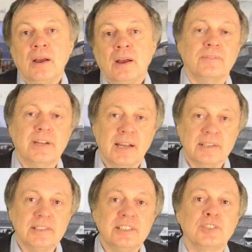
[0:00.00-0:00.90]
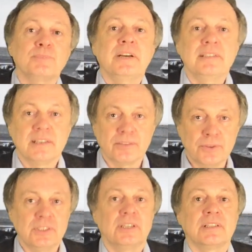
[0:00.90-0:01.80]
When I teach basic
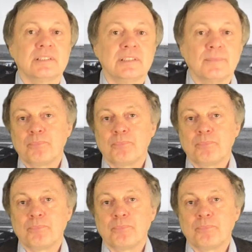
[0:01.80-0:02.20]
physics,